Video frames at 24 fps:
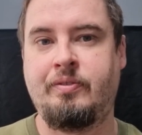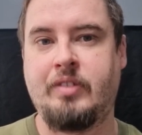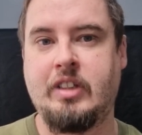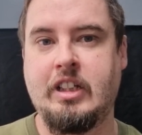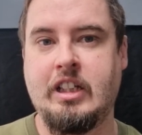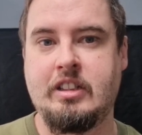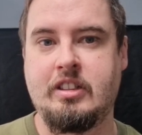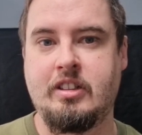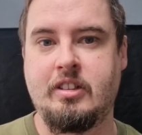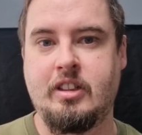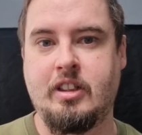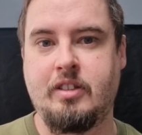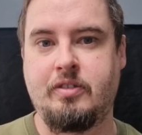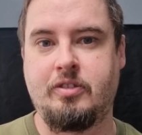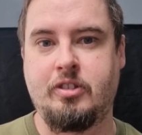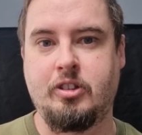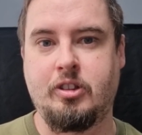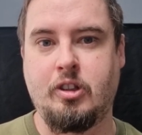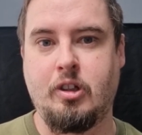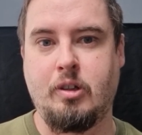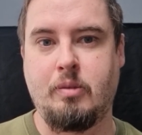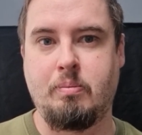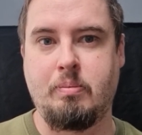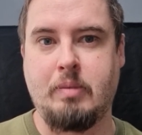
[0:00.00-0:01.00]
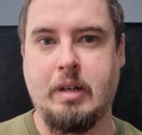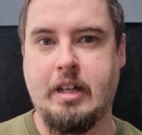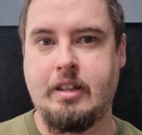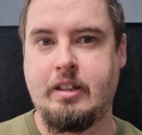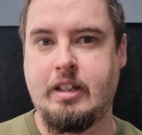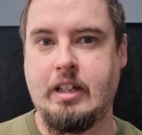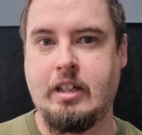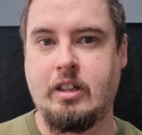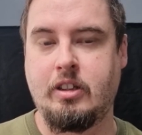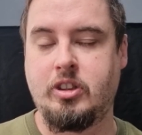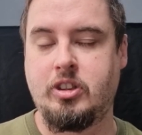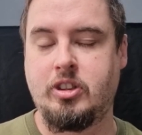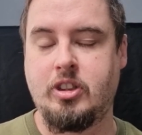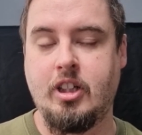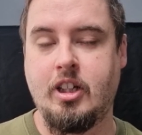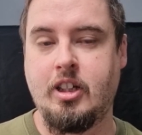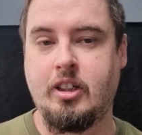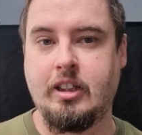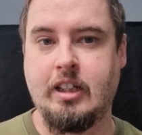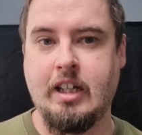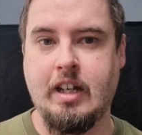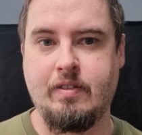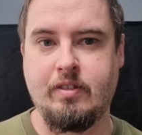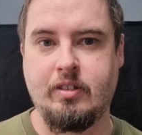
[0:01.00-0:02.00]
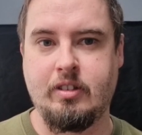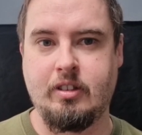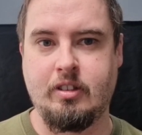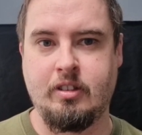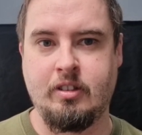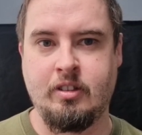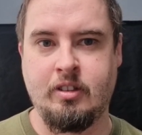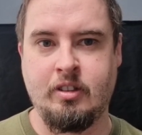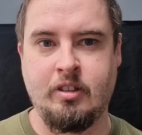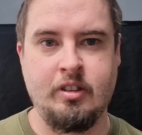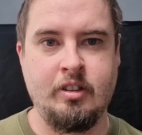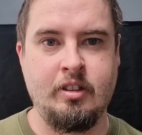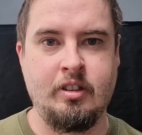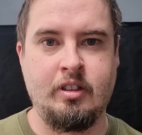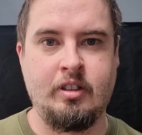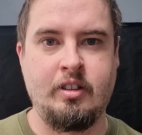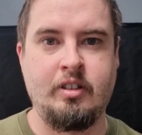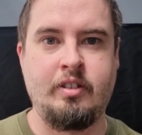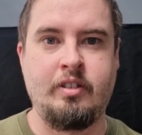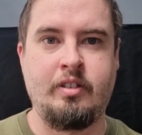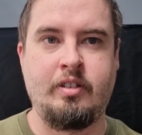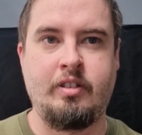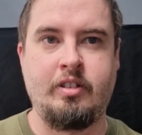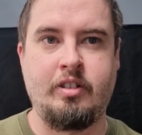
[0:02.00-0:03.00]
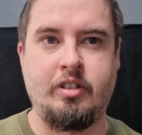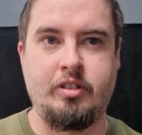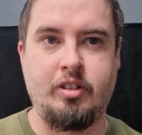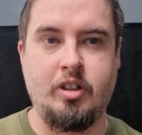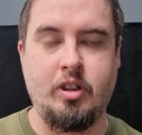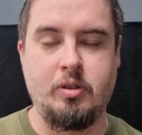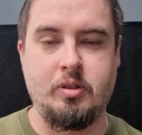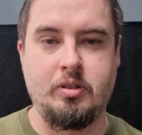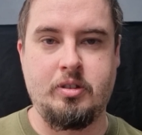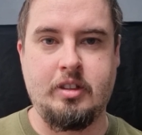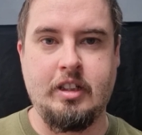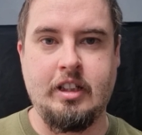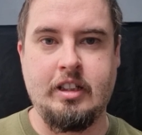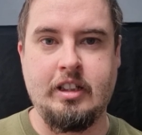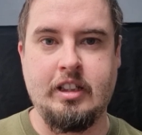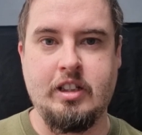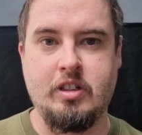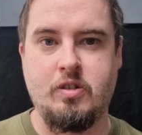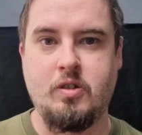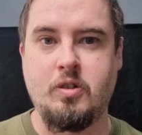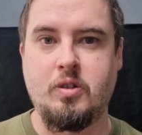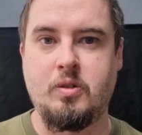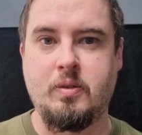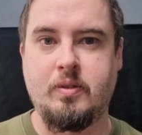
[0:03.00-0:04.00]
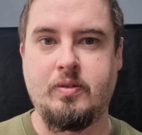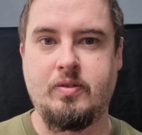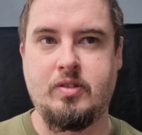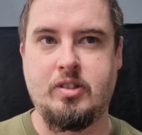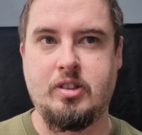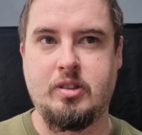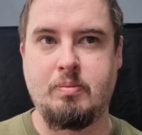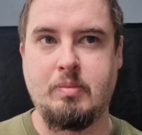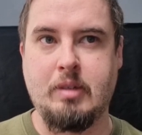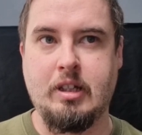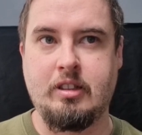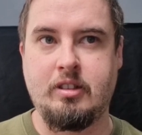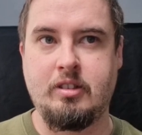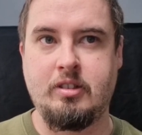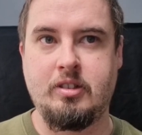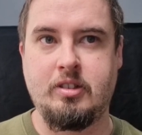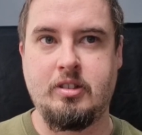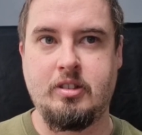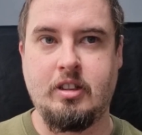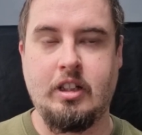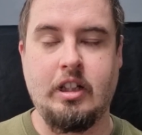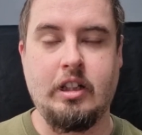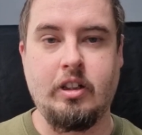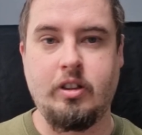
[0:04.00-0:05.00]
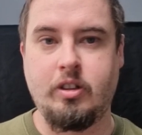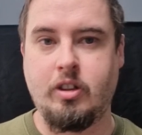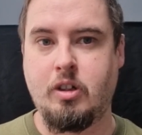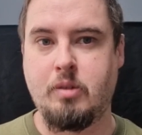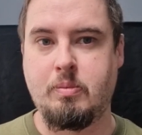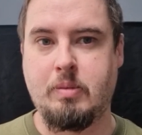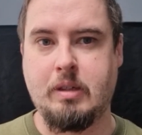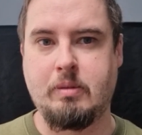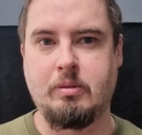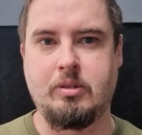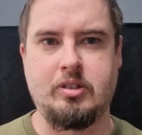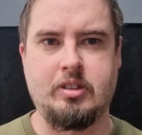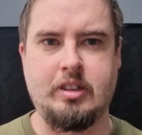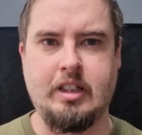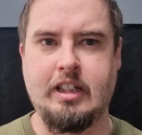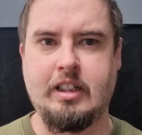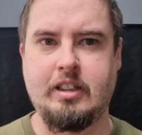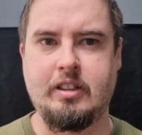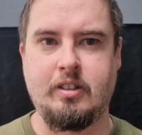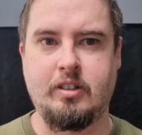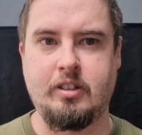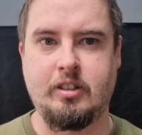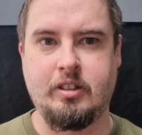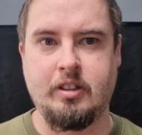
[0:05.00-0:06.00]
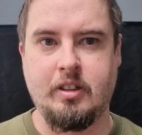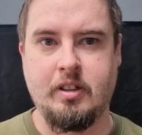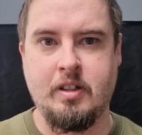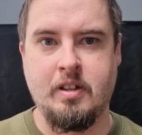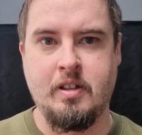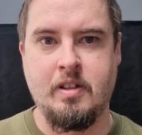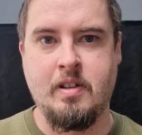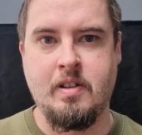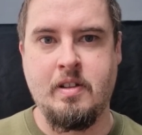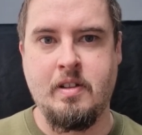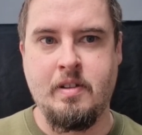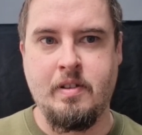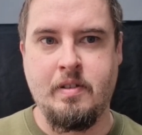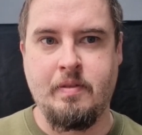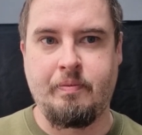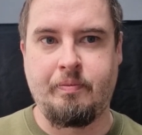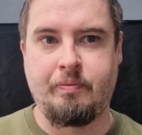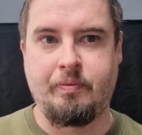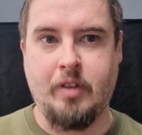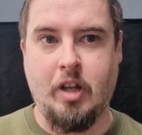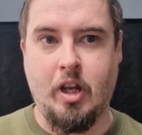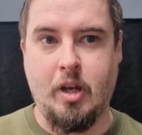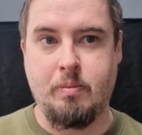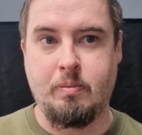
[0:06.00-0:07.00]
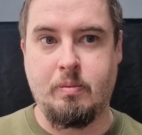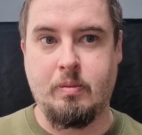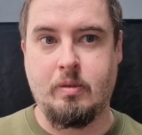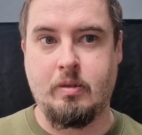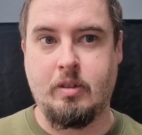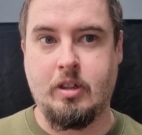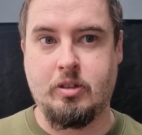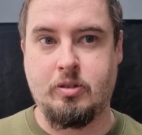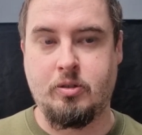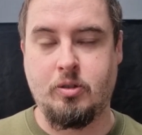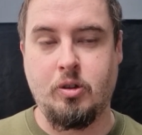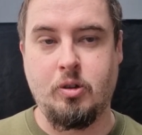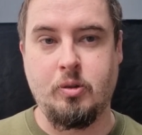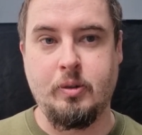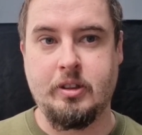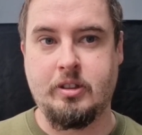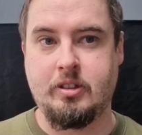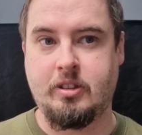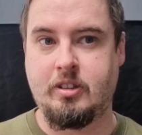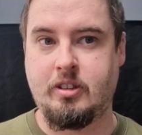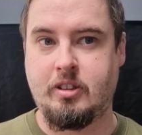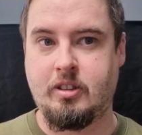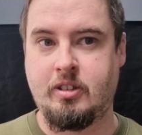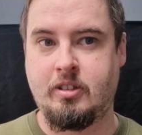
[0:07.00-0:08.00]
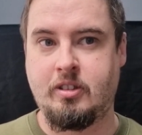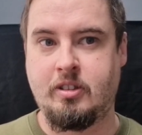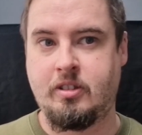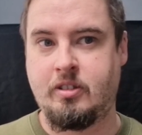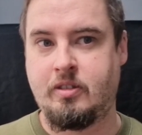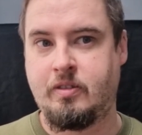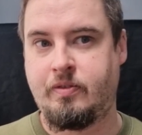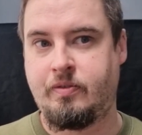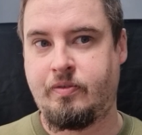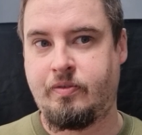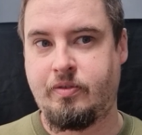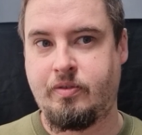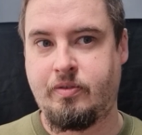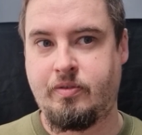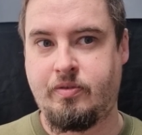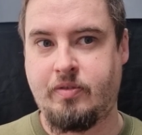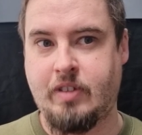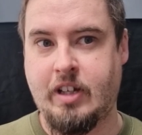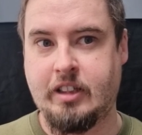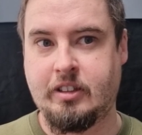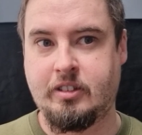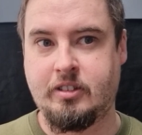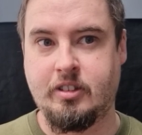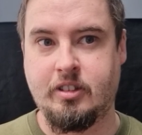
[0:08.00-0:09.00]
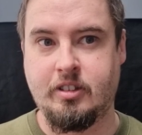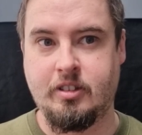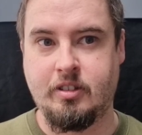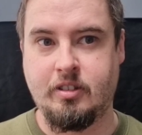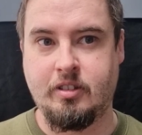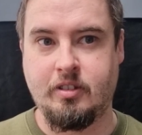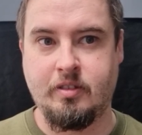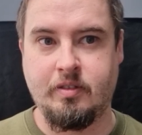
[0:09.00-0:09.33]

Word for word: is enough to combat that. I certainly haven't noticed any issues with smells. I know people say like um, that's not always a factor